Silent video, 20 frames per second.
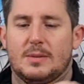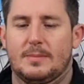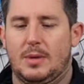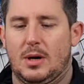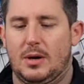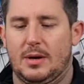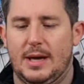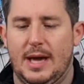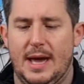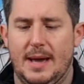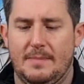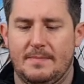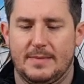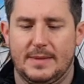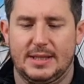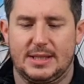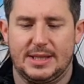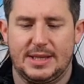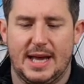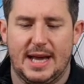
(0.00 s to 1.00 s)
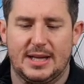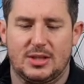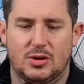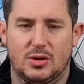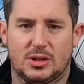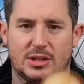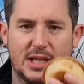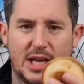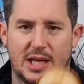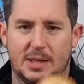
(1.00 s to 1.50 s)
But yeah, it's a nice
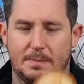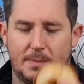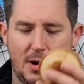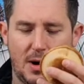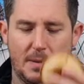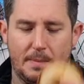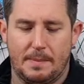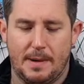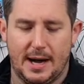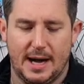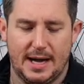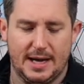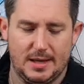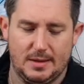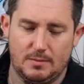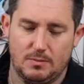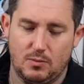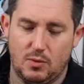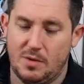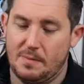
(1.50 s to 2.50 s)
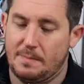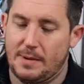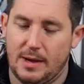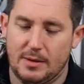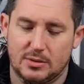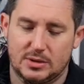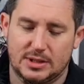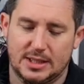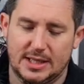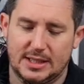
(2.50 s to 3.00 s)
good sized pork pie,
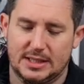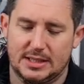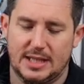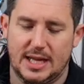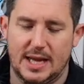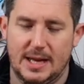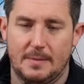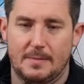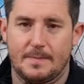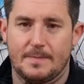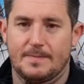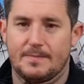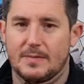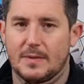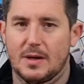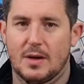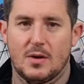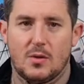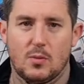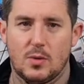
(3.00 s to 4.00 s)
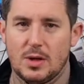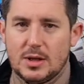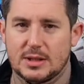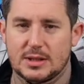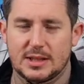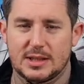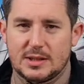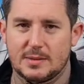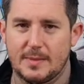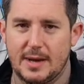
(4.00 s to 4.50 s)
£1.60.
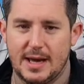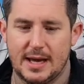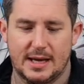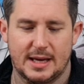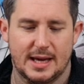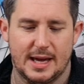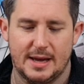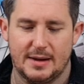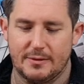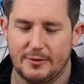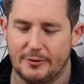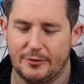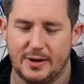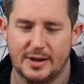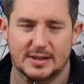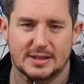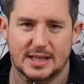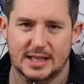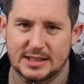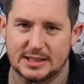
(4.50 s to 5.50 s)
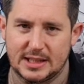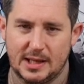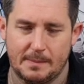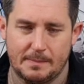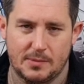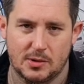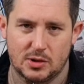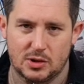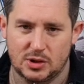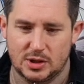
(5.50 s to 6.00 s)
Wilson's make it,
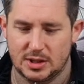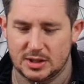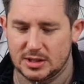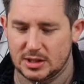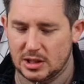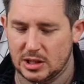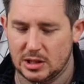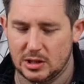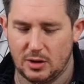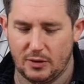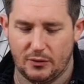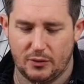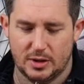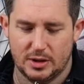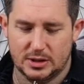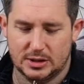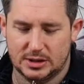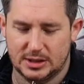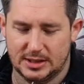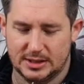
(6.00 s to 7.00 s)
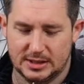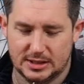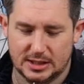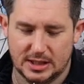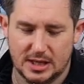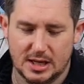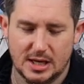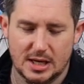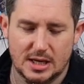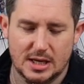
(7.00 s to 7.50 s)
fantastic butchers, love Wilson's.
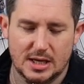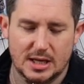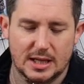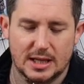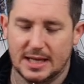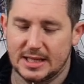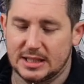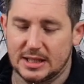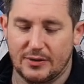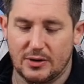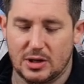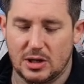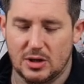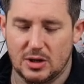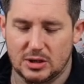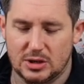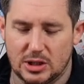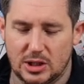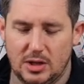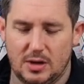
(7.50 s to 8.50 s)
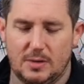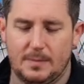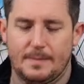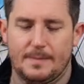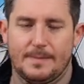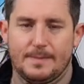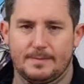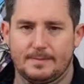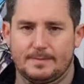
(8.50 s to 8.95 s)
Let's have a closer look.